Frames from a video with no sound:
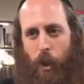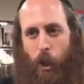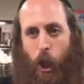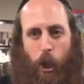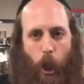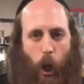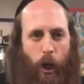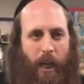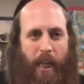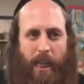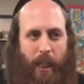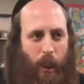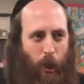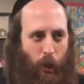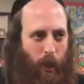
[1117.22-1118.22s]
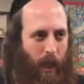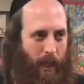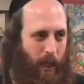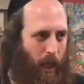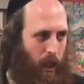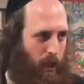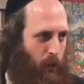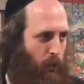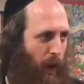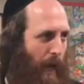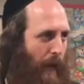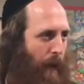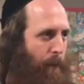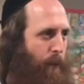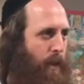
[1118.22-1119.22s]
Not only you cannot
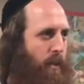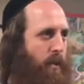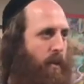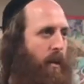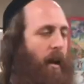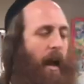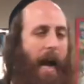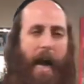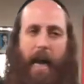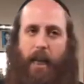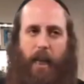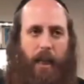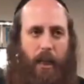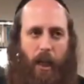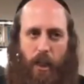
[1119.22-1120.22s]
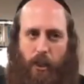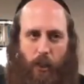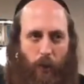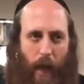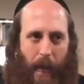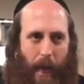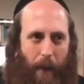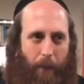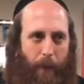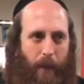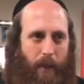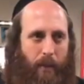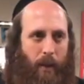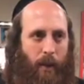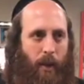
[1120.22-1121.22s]
grab it, I cannot grab
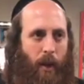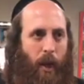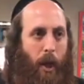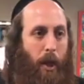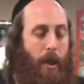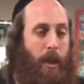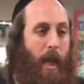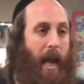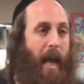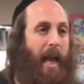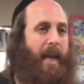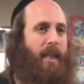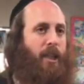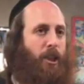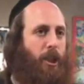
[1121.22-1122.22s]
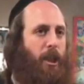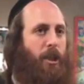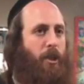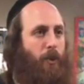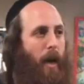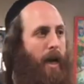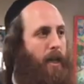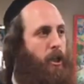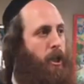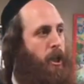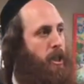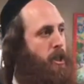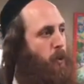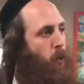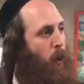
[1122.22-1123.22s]
it, the ancient
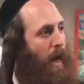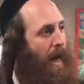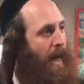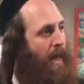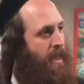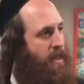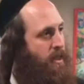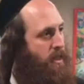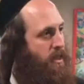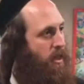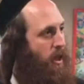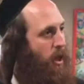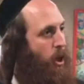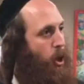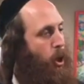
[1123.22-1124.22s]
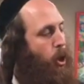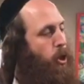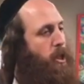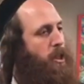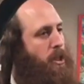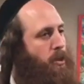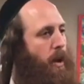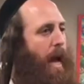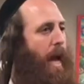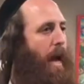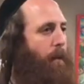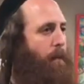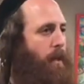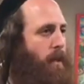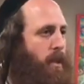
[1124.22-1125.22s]
righteous ones couldn't
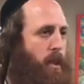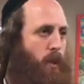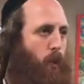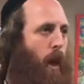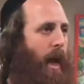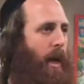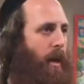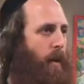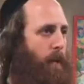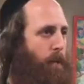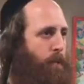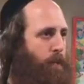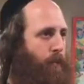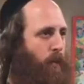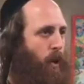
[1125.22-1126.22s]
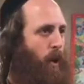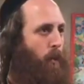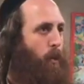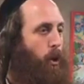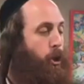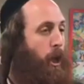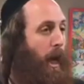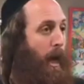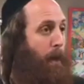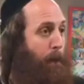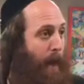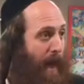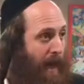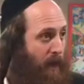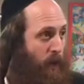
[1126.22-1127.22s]
grab it as well. Moshe
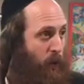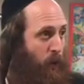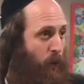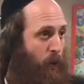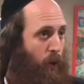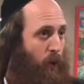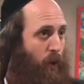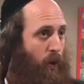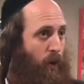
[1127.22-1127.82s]
Rabbeinu,